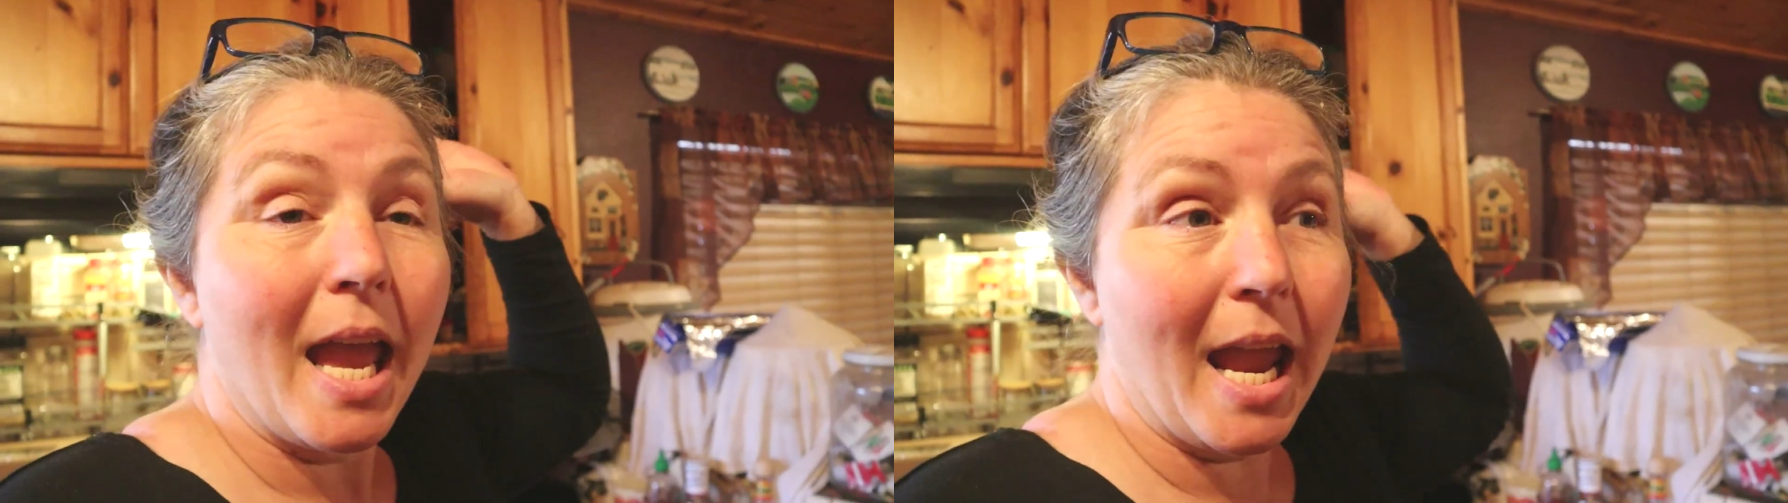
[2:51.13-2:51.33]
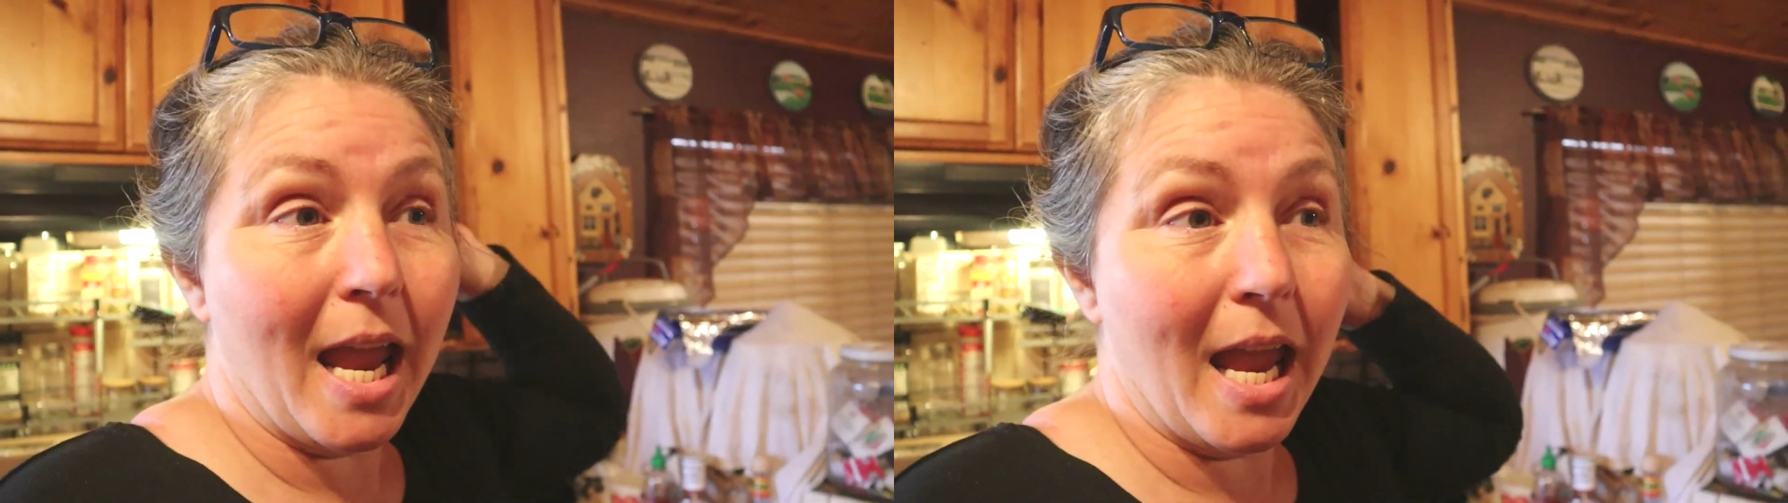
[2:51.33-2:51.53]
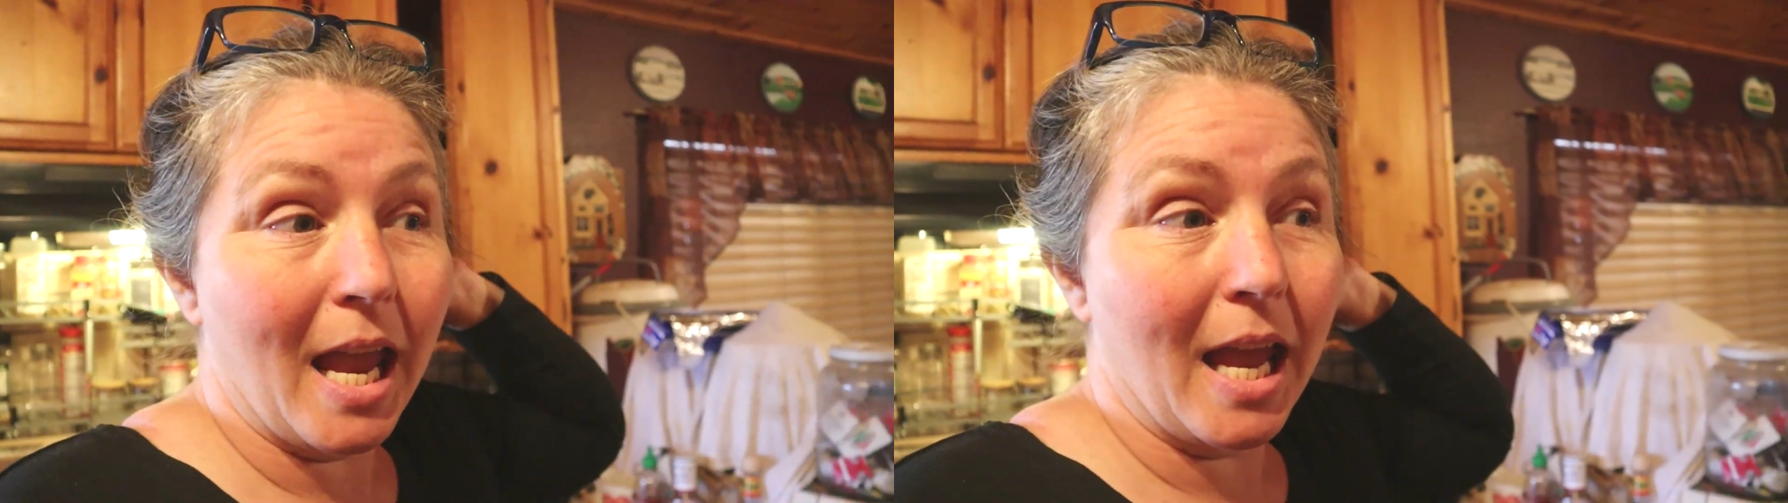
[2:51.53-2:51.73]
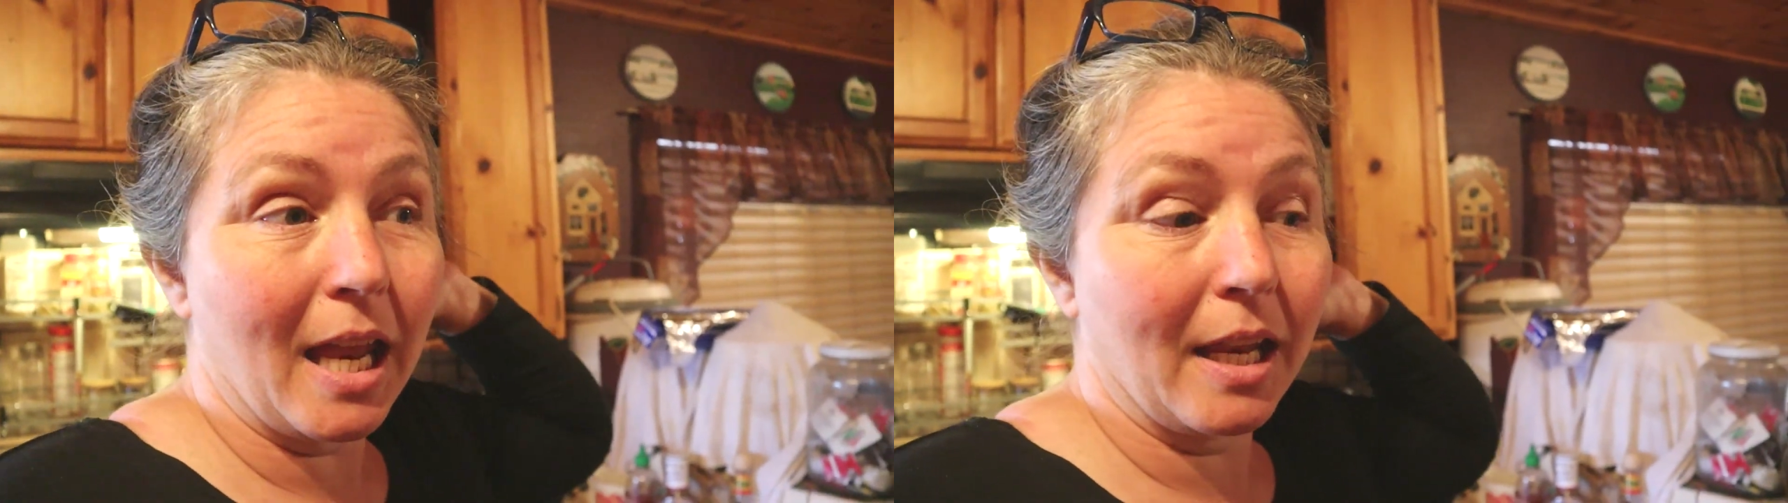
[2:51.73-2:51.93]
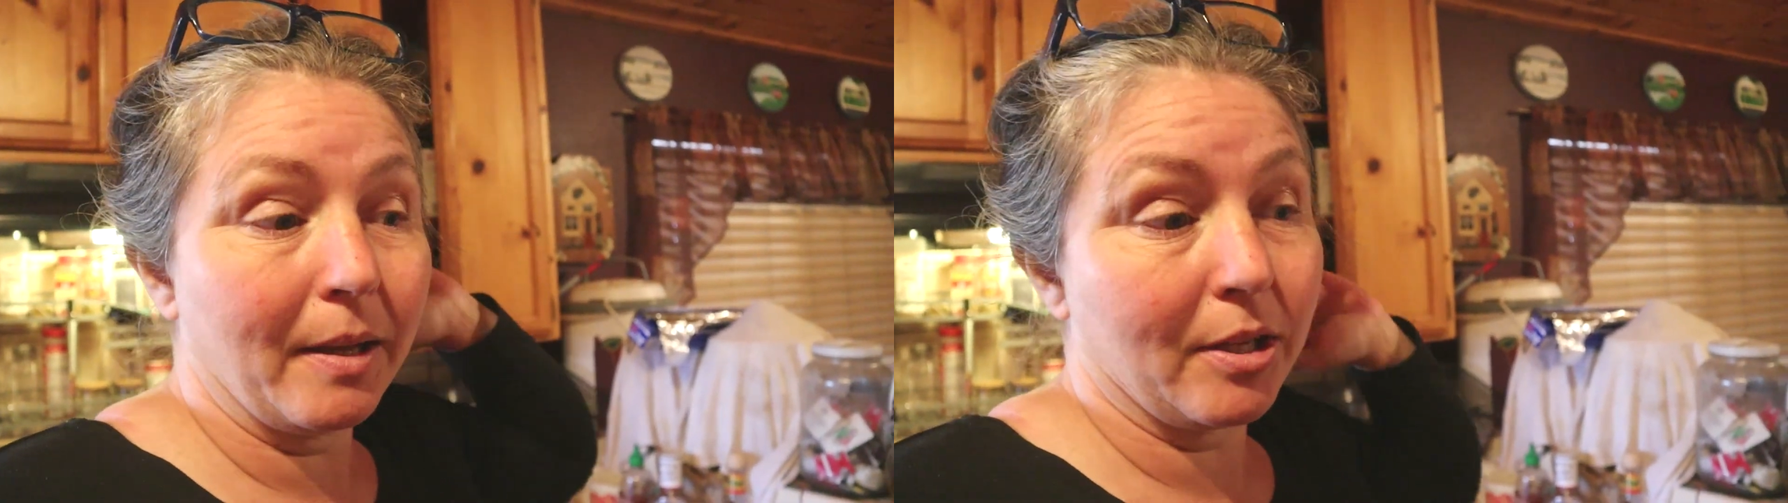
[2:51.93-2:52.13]

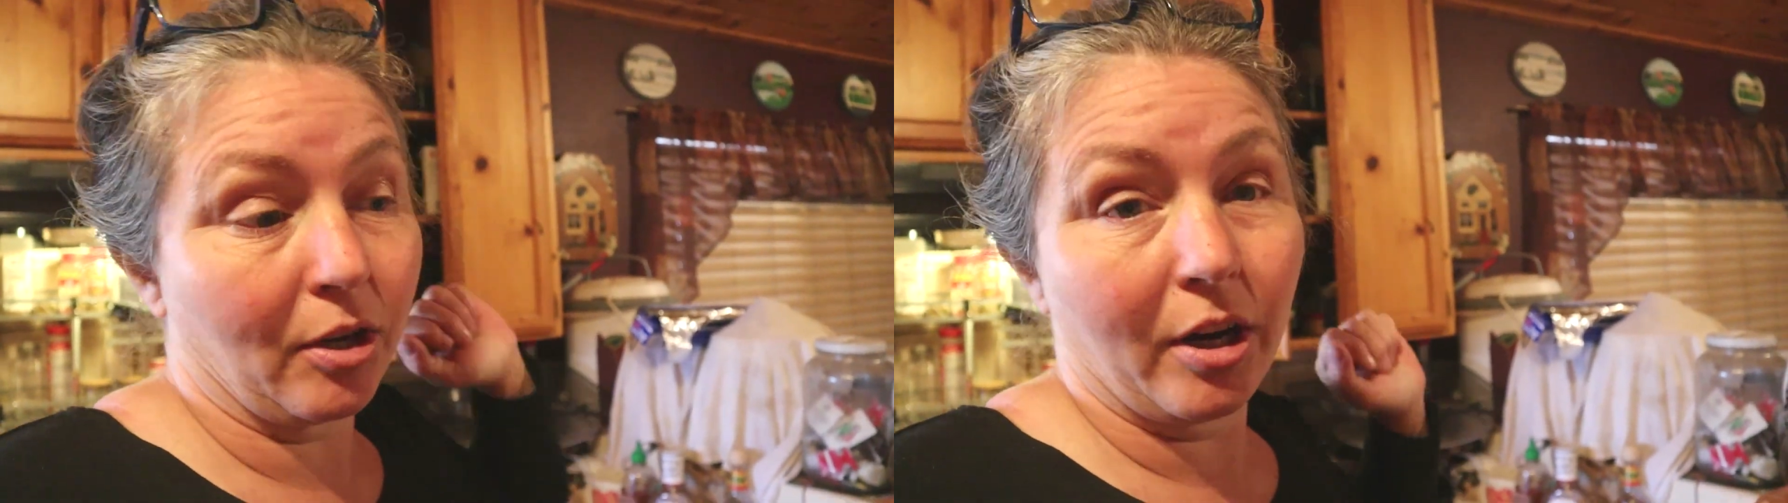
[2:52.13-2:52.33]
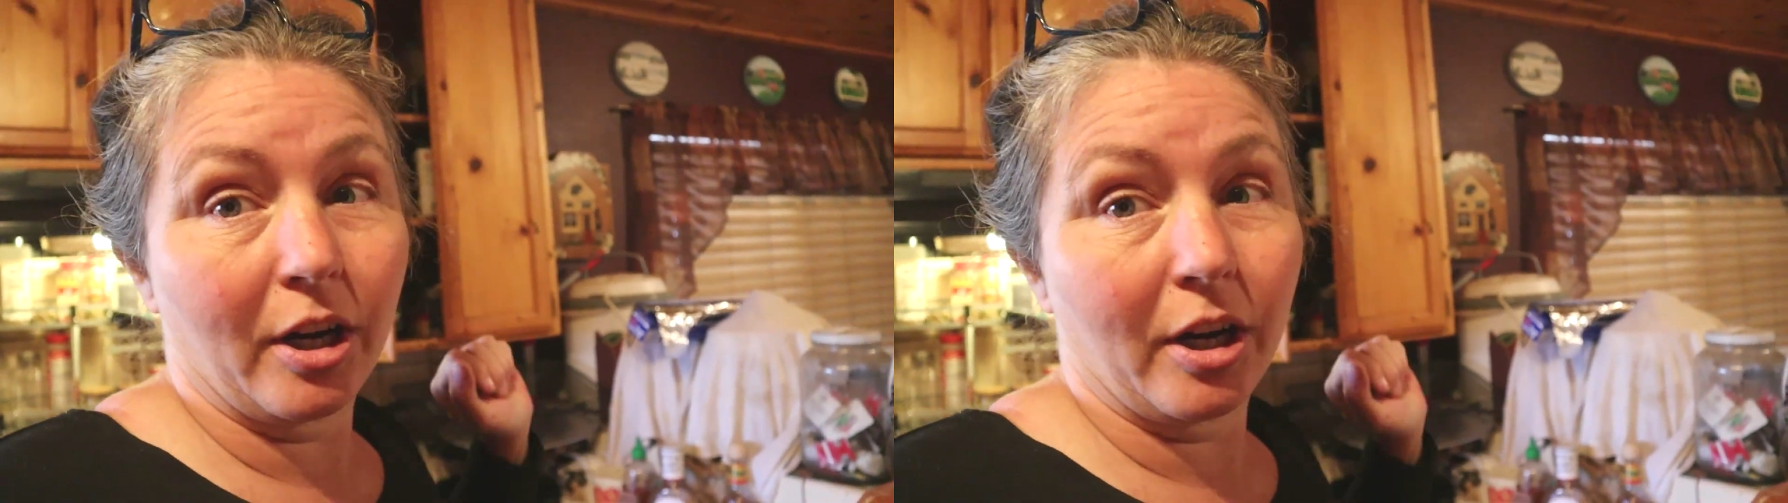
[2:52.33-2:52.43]
and start